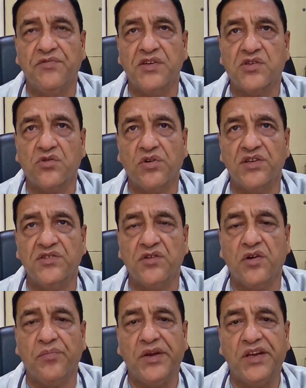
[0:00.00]
If a stroke is
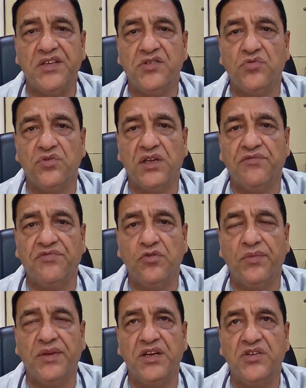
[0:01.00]
not managed within a
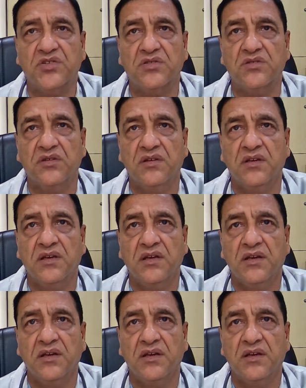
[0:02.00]
few minutes,